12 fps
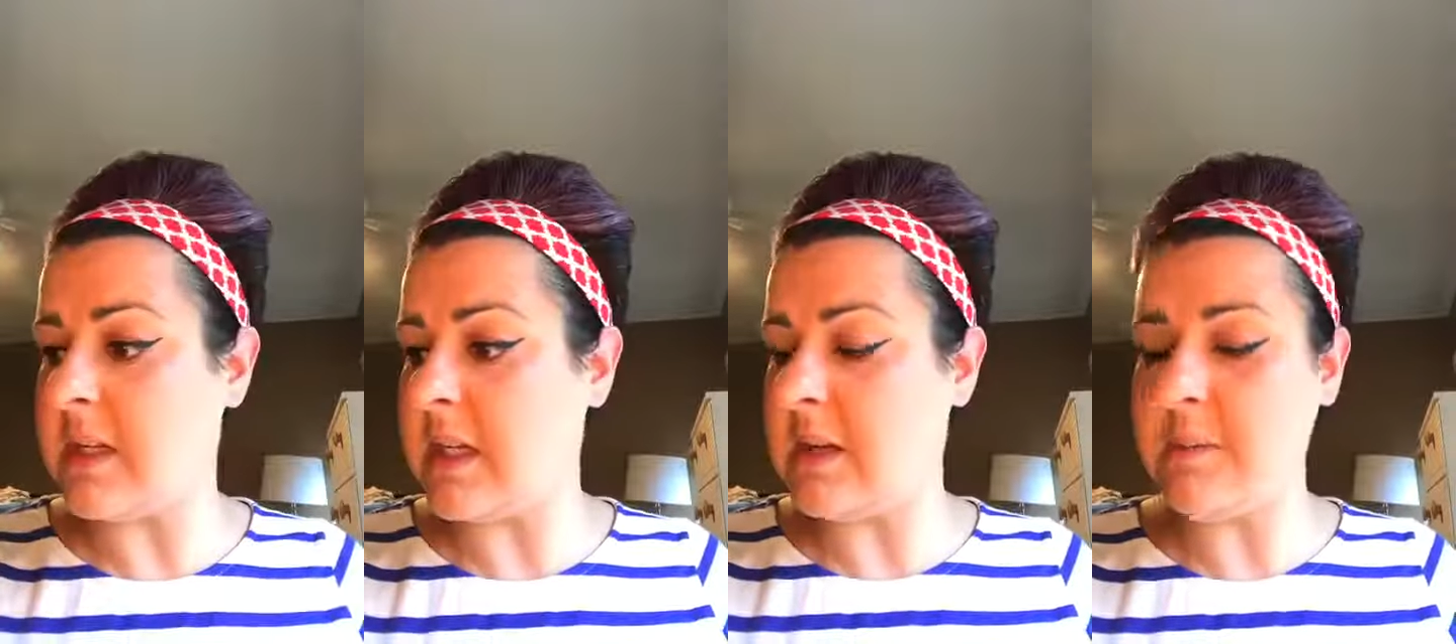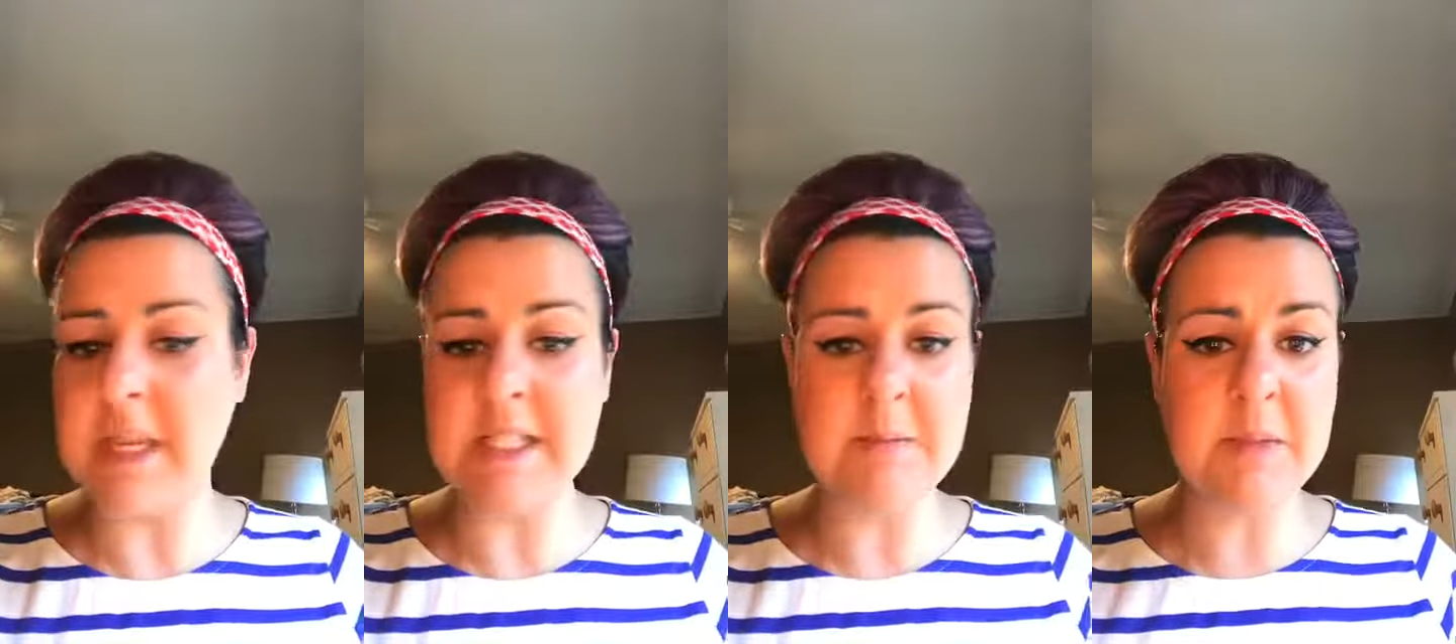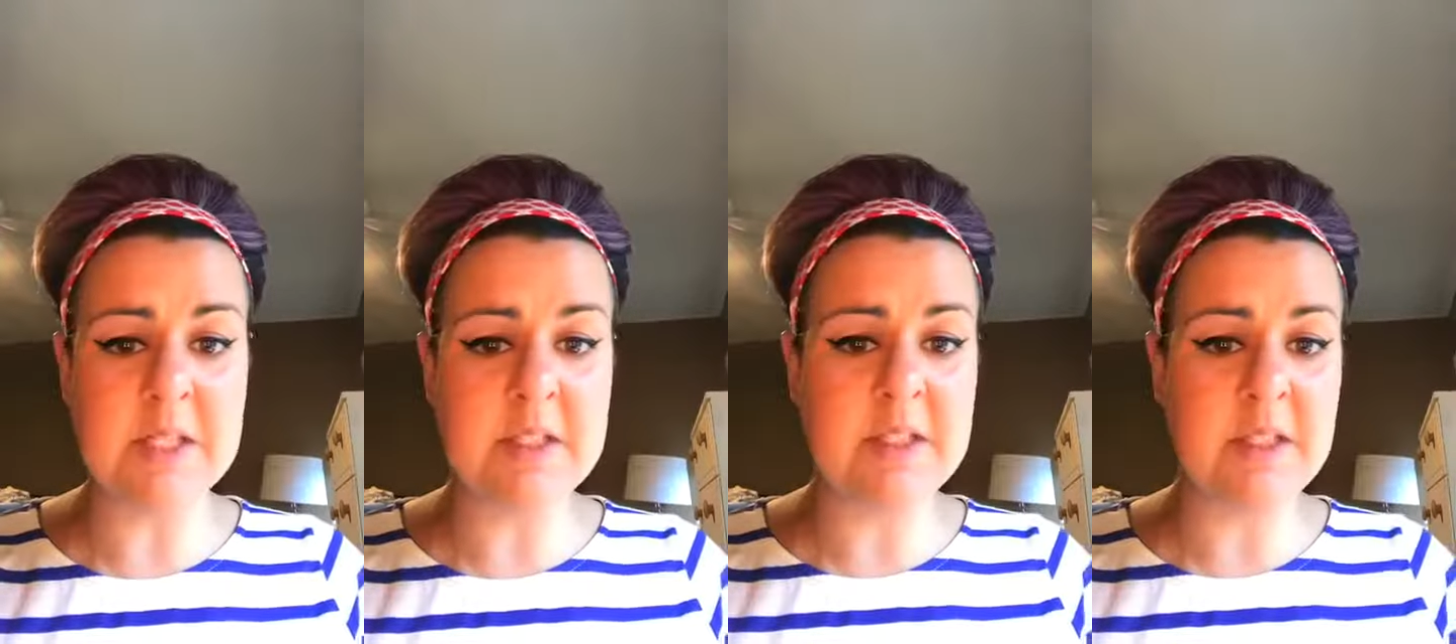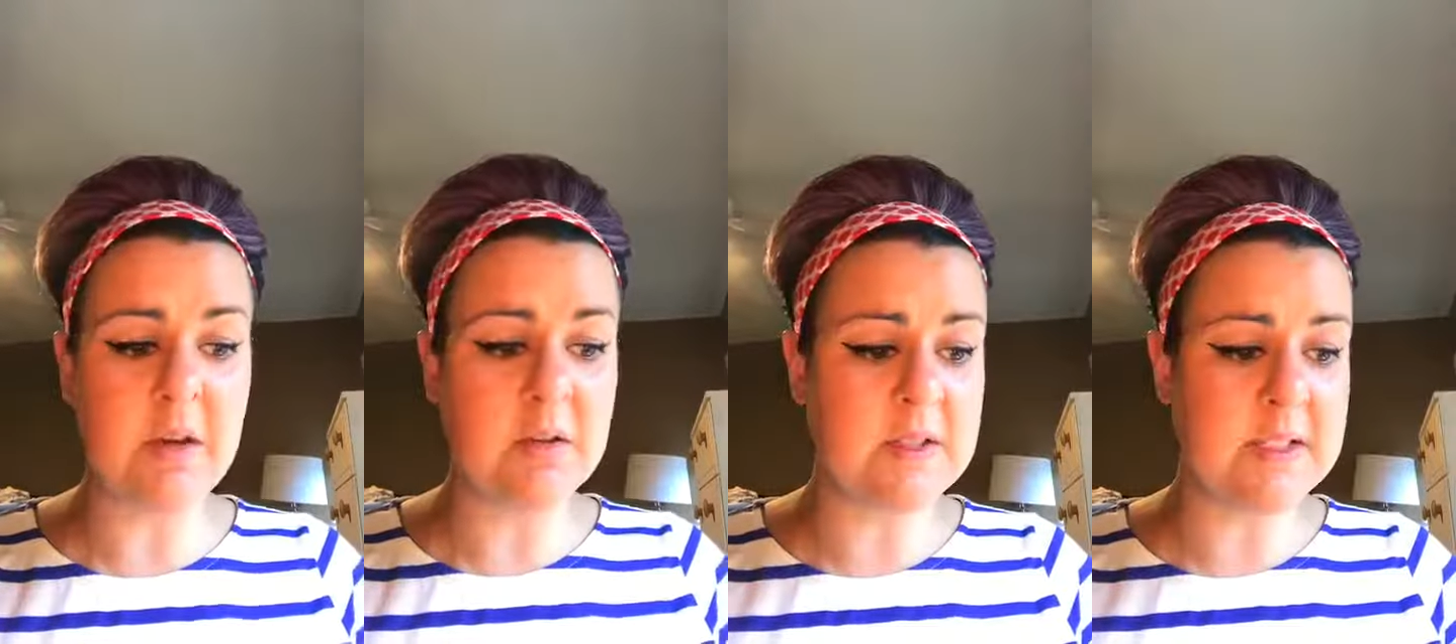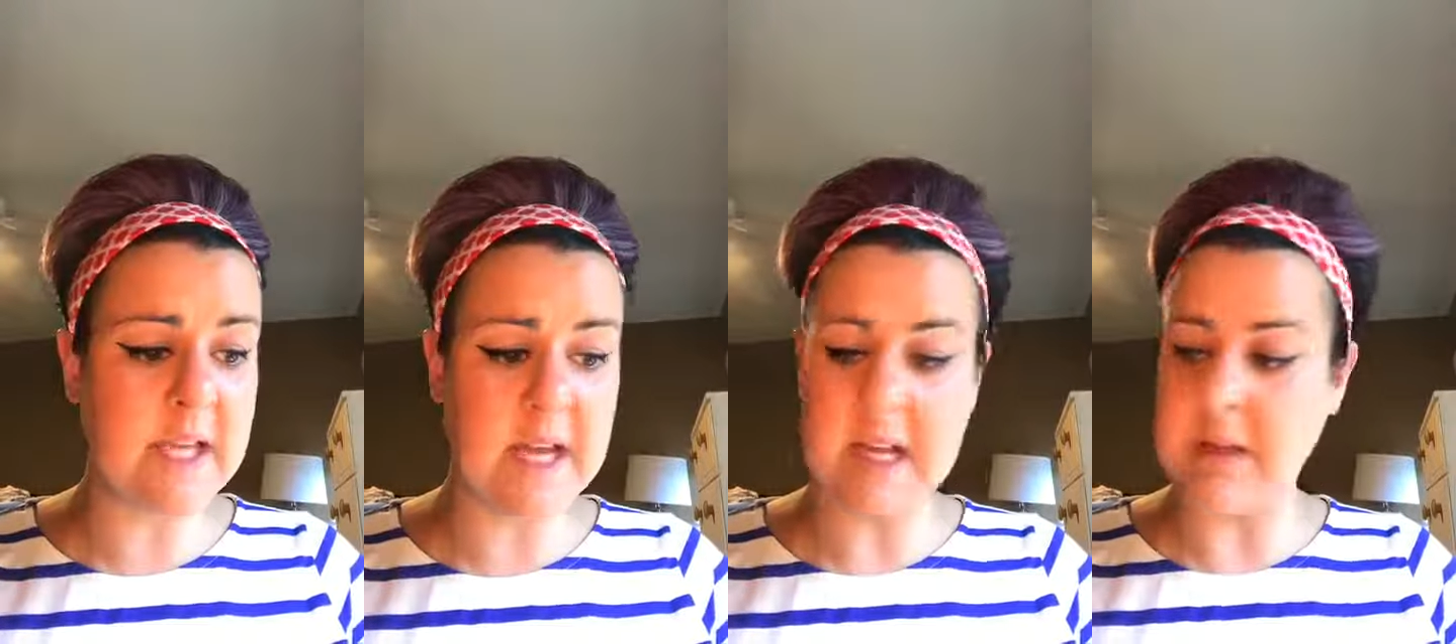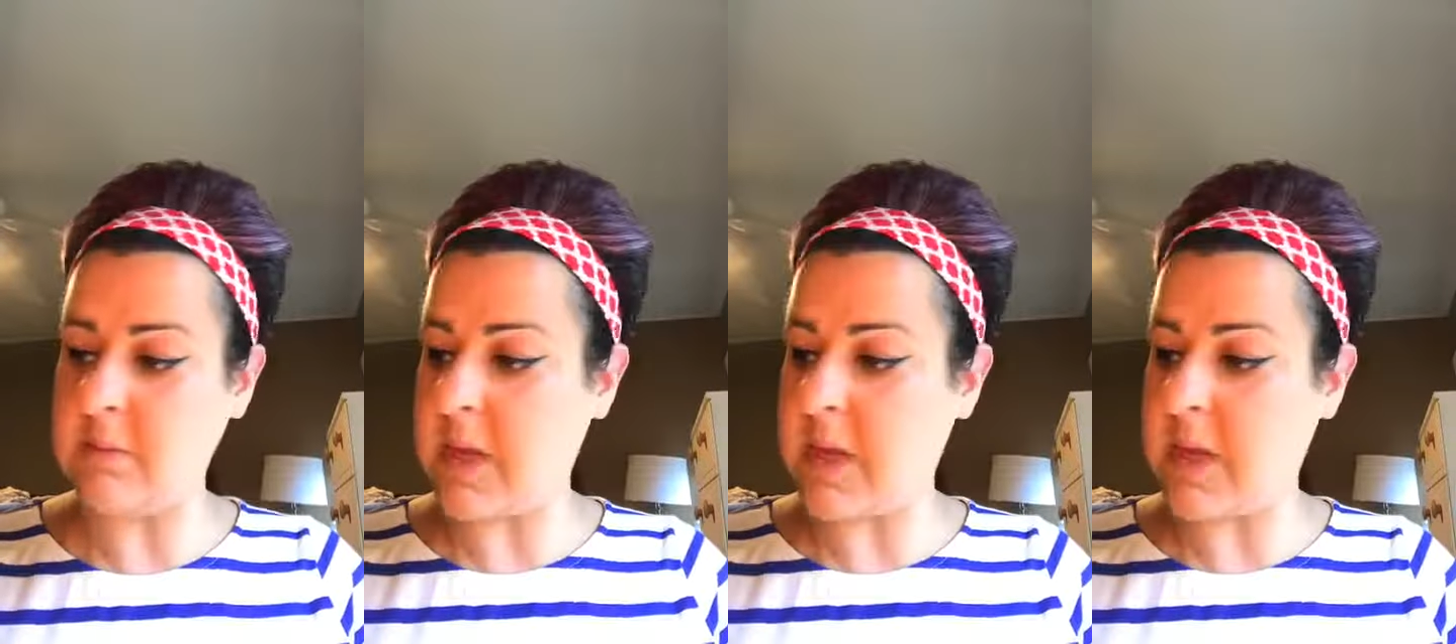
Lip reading: and it makes me so sad.